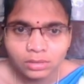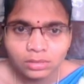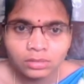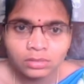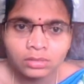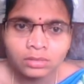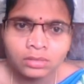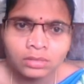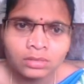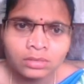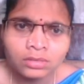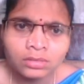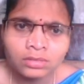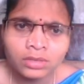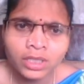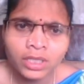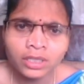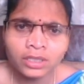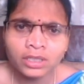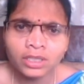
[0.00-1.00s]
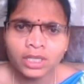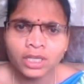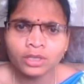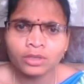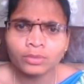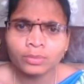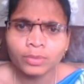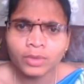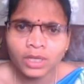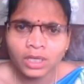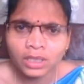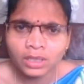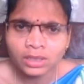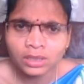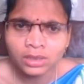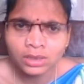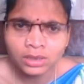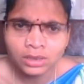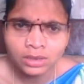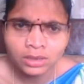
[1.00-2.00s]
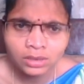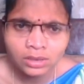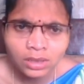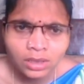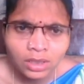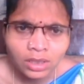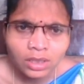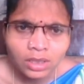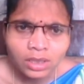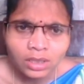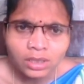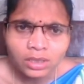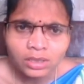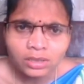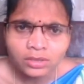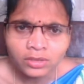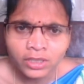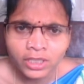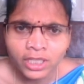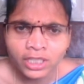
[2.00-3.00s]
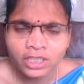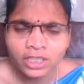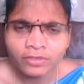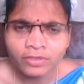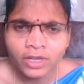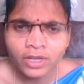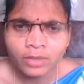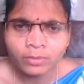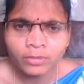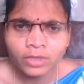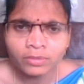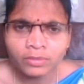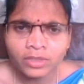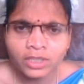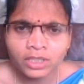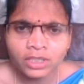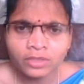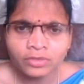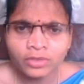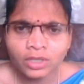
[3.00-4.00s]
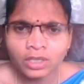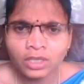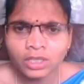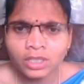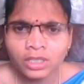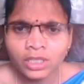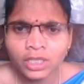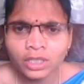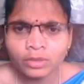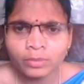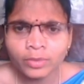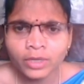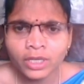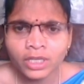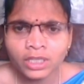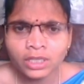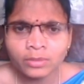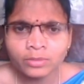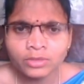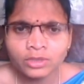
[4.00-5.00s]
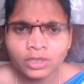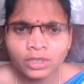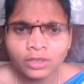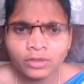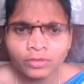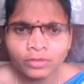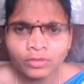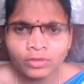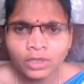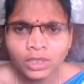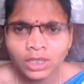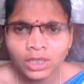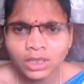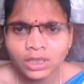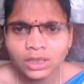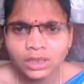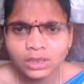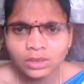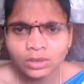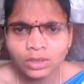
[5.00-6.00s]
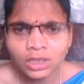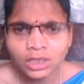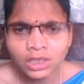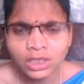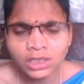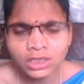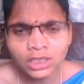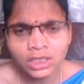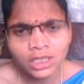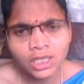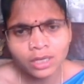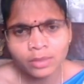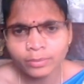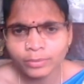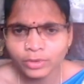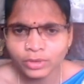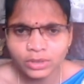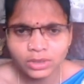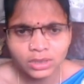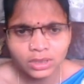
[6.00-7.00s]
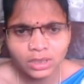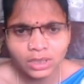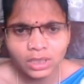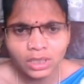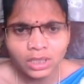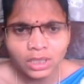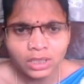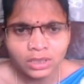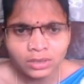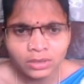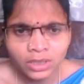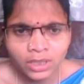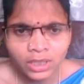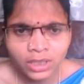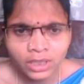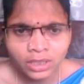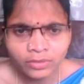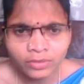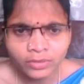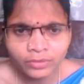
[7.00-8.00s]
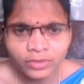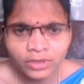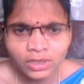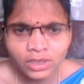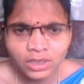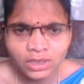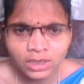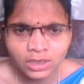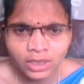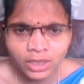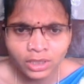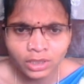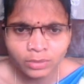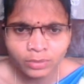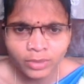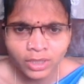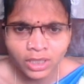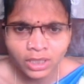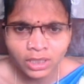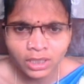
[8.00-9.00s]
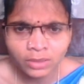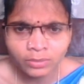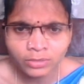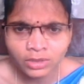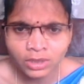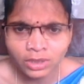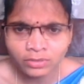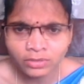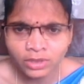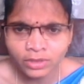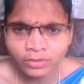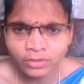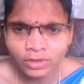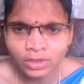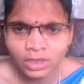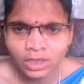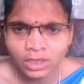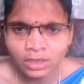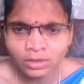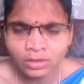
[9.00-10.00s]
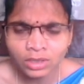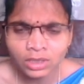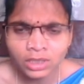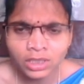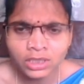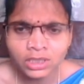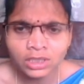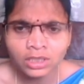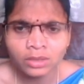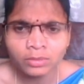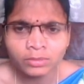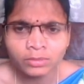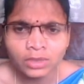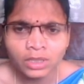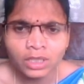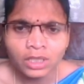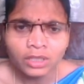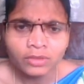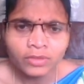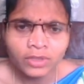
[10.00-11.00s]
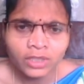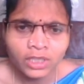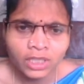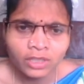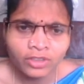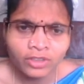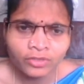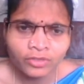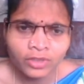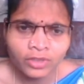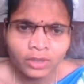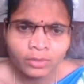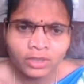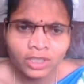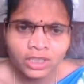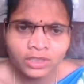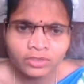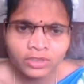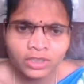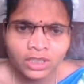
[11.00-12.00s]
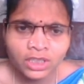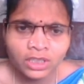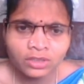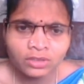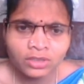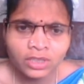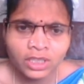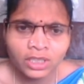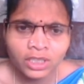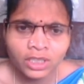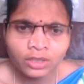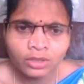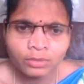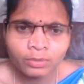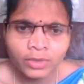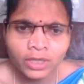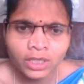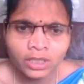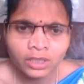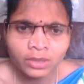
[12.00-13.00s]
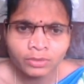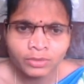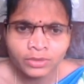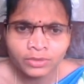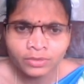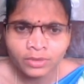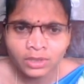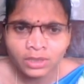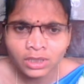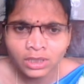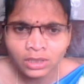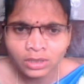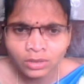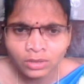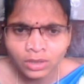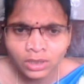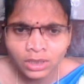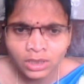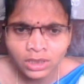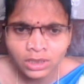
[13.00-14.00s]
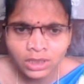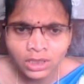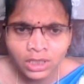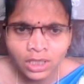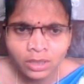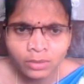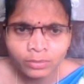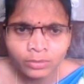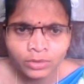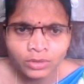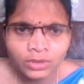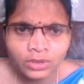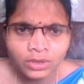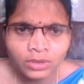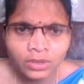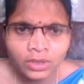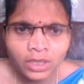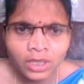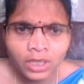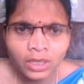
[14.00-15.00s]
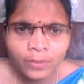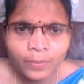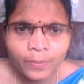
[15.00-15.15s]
write the IUPAC. So write the formula for the following IUPAC names of what? Coordination compounds. So here fifth question, IUPAC names of the following coordination compounds. For given formulas, we need to write IUPAC names for that coordination compounds. Okay.